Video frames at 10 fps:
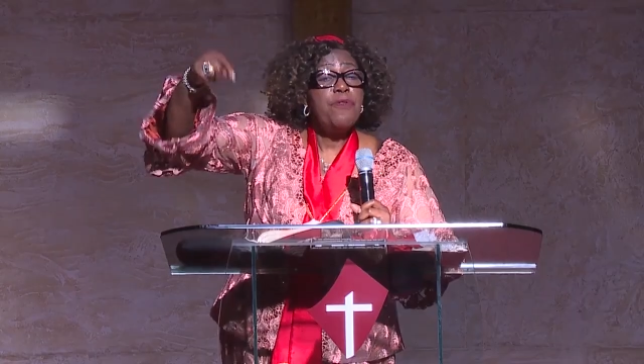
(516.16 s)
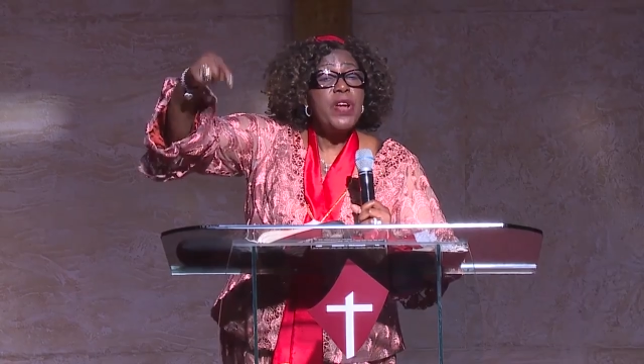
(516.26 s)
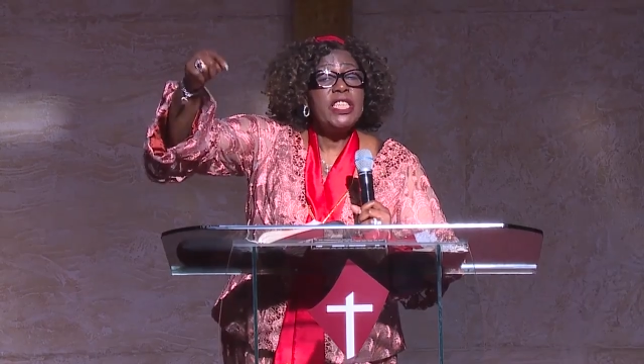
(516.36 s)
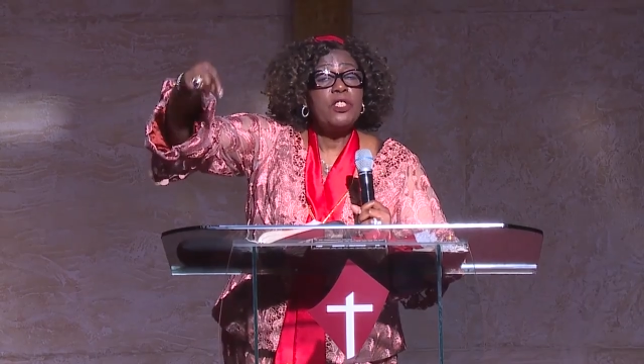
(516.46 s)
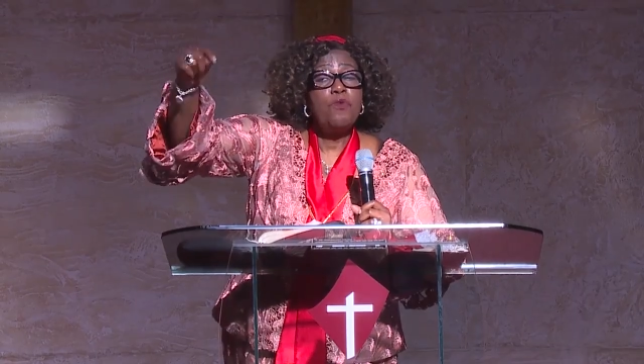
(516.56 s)

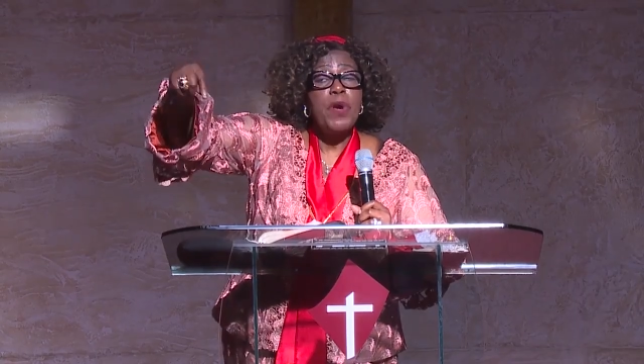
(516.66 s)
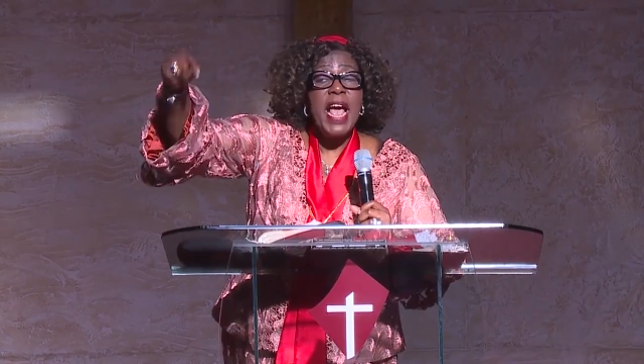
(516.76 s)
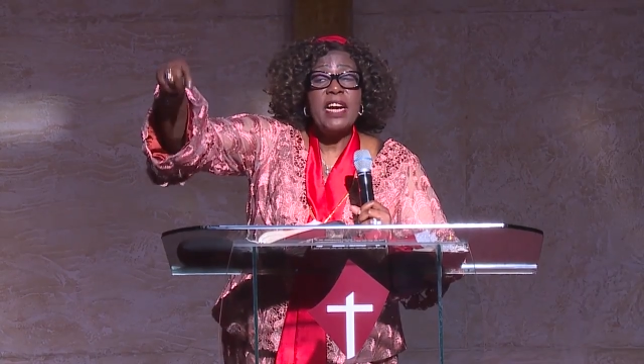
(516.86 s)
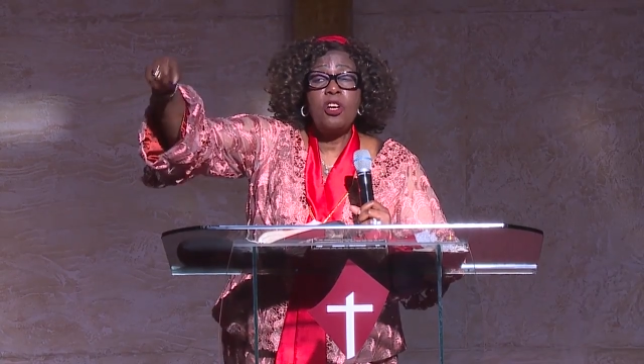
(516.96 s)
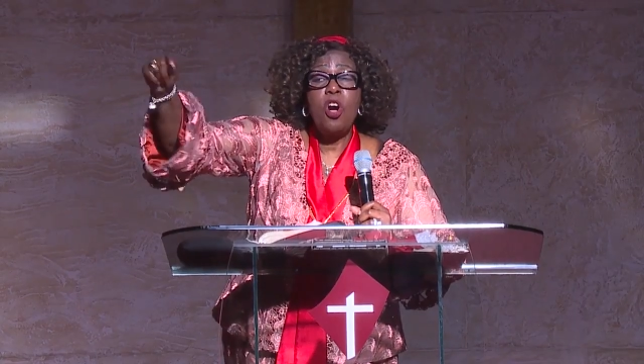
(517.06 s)
will reach
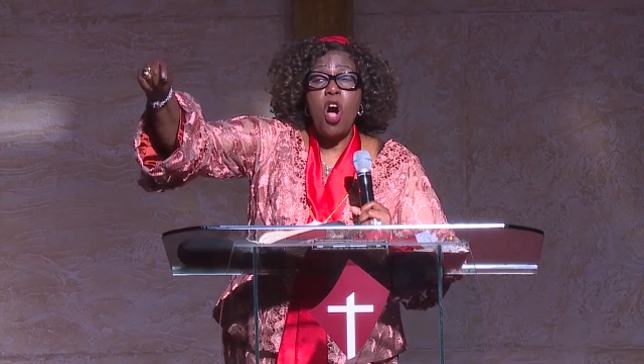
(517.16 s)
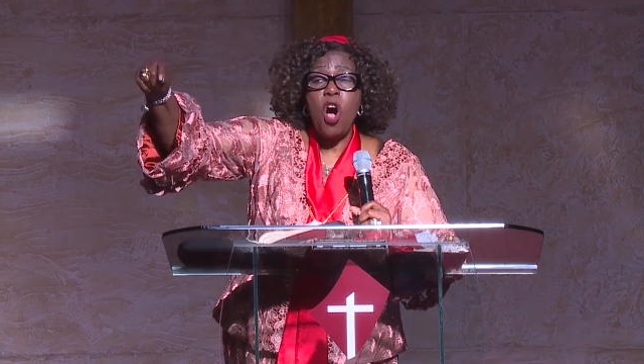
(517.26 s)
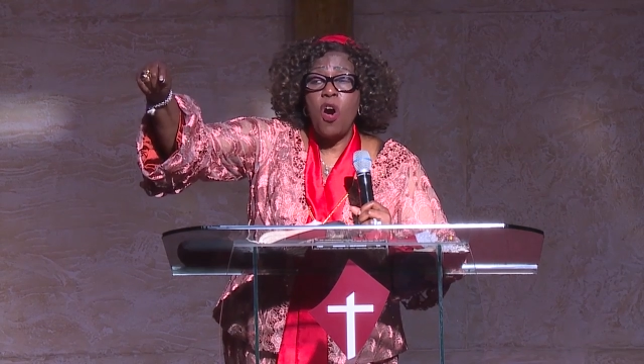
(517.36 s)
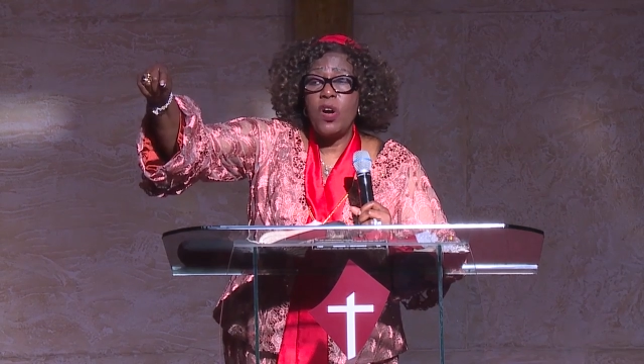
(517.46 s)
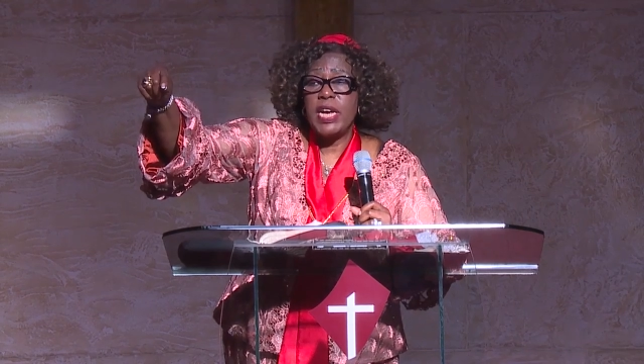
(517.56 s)
where
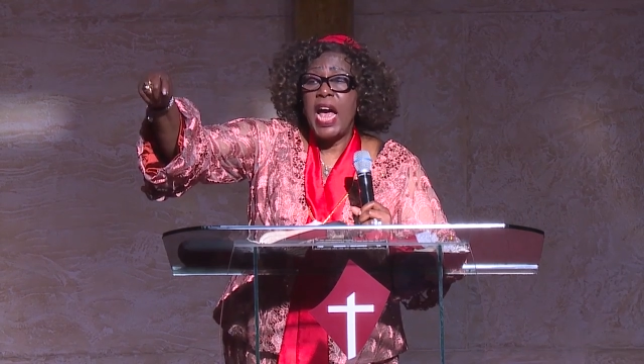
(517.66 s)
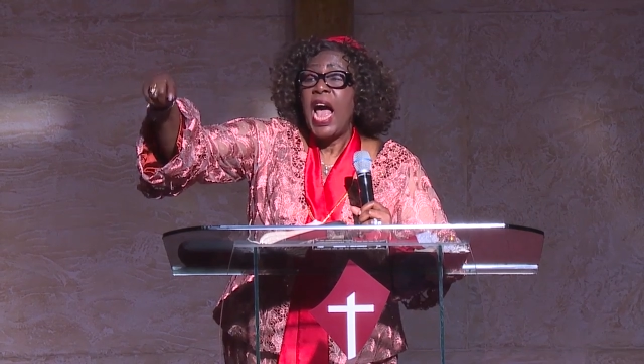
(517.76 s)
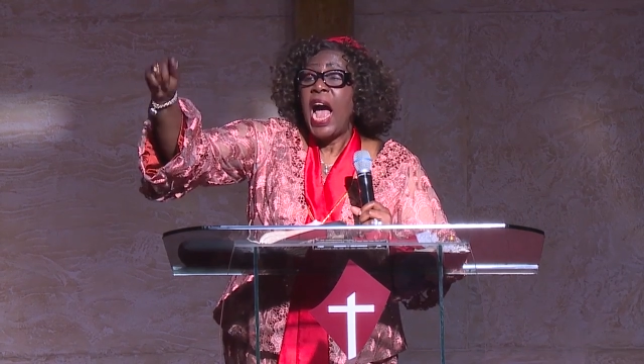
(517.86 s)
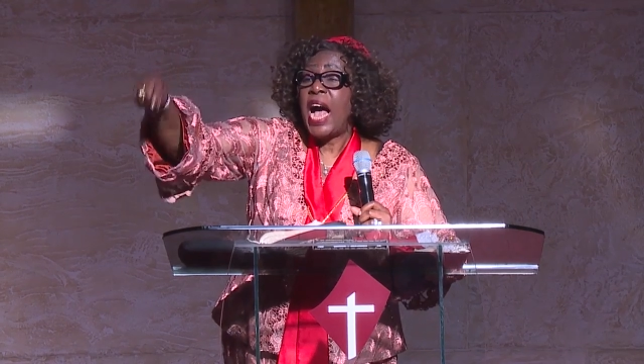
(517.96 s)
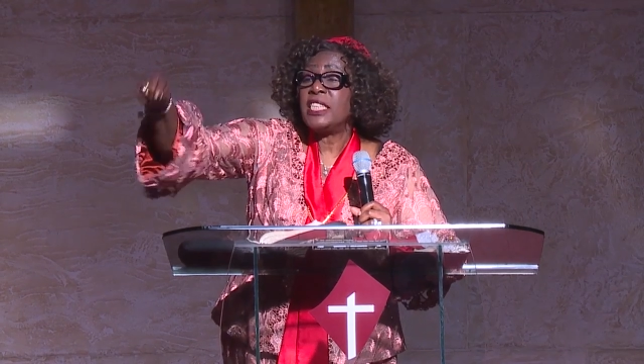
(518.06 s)

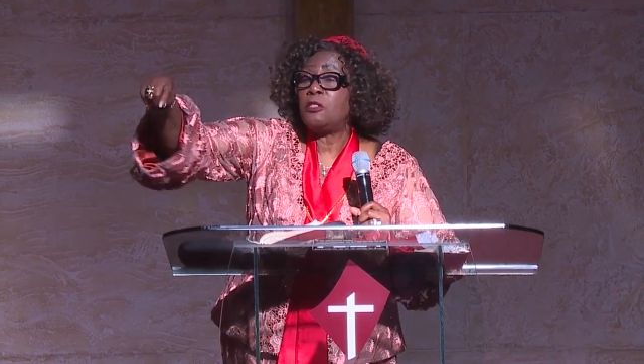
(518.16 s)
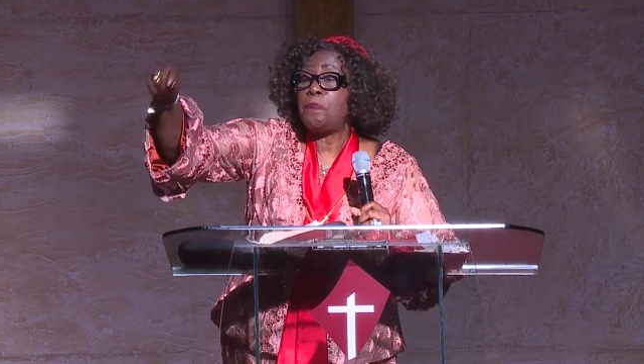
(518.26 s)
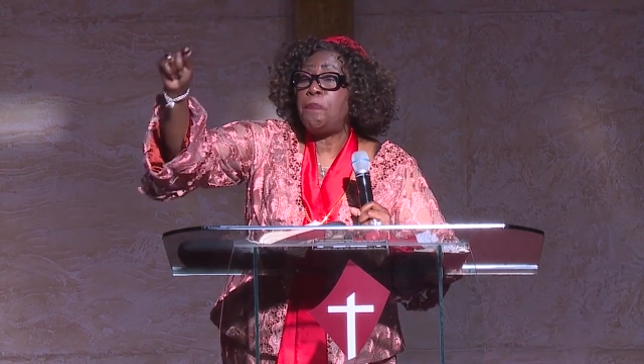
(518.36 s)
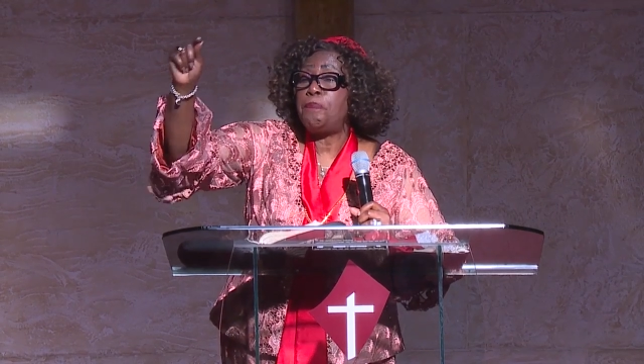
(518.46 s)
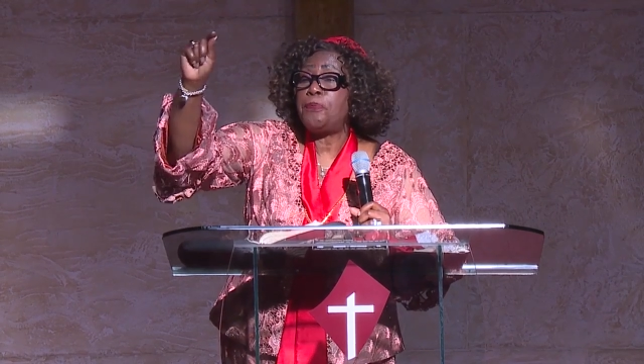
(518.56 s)
God has